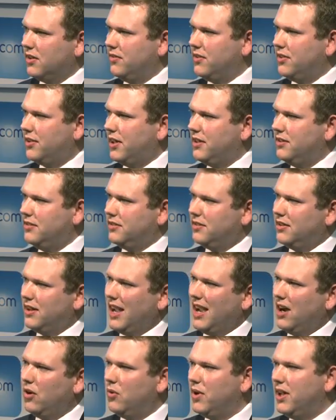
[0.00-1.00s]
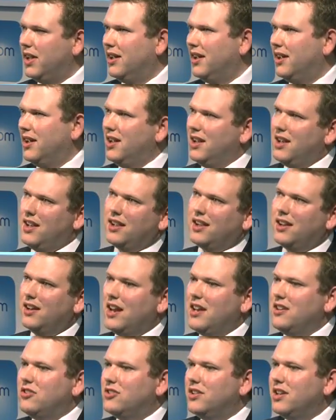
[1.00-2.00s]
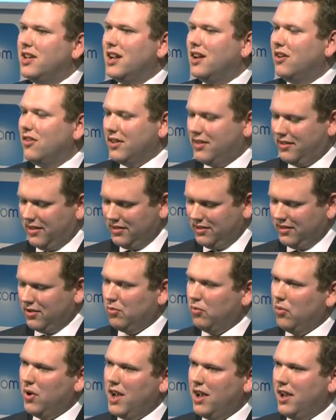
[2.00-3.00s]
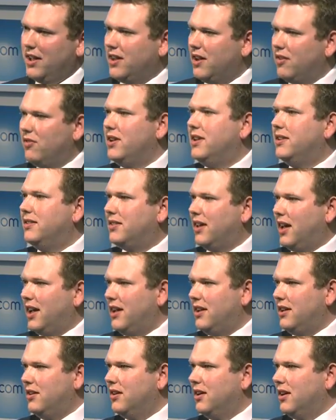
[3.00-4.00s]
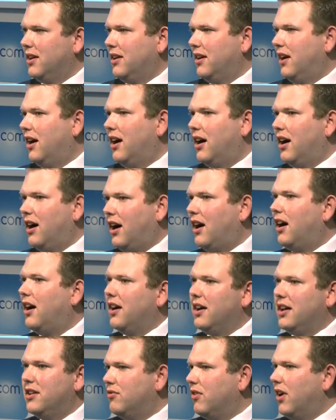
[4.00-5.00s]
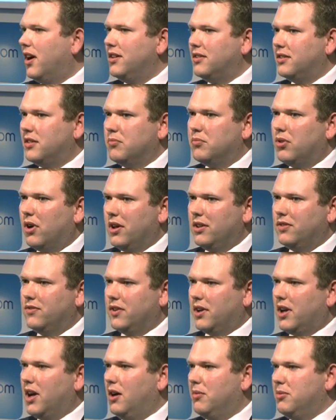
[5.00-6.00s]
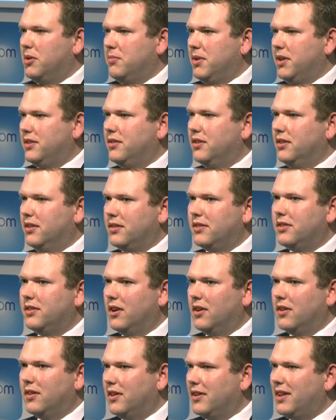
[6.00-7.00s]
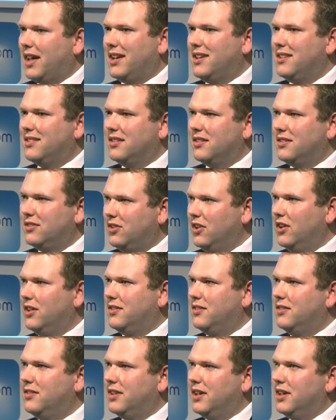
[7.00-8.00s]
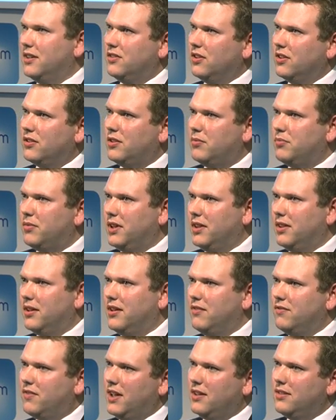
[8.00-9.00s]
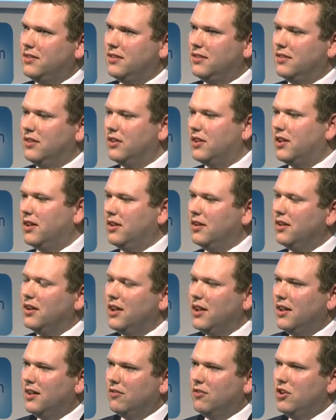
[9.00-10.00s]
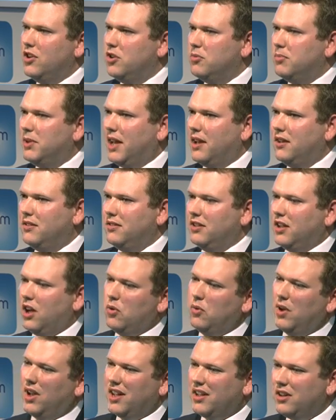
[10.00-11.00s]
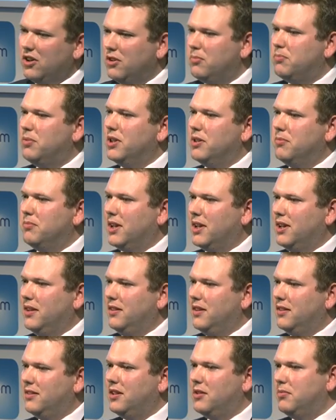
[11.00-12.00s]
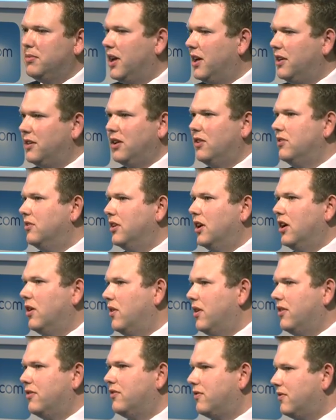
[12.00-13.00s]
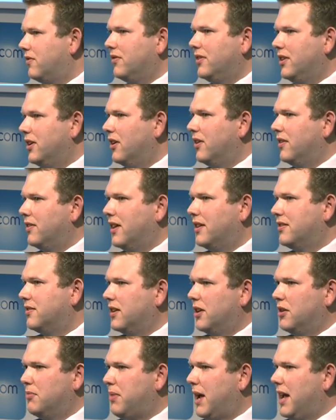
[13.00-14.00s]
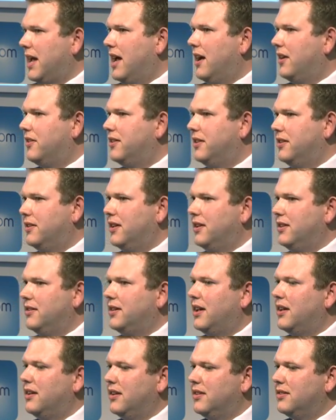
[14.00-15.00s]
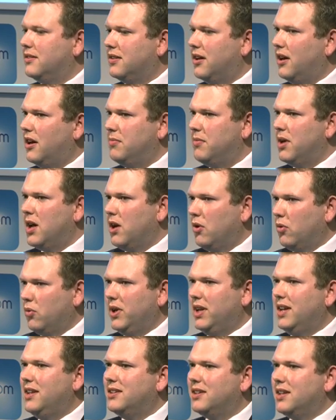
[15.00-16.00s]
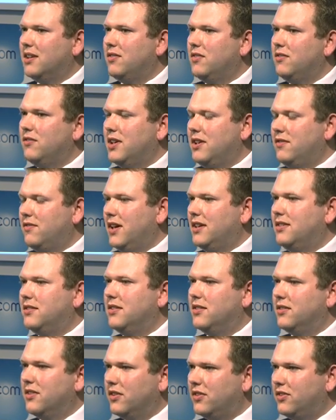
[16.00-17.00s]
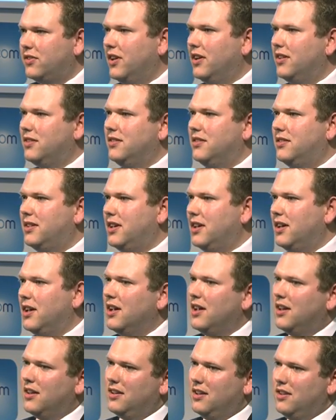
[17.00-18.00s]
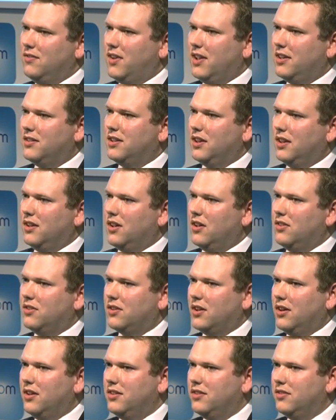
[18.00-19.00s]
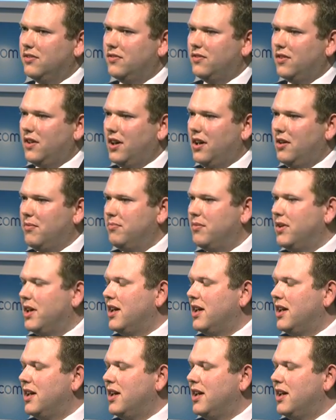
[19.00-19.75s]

conversations and how we can engineer a system where there is a high and rising price for carbon emissions. You know, that is a certainty. It's not something that investors look at renewable energy and go, well, I could put the money in this year, but I don't know if, you know, that's going to pay out in 10 years' time. We need to give investors the certainty that investing in those kinds of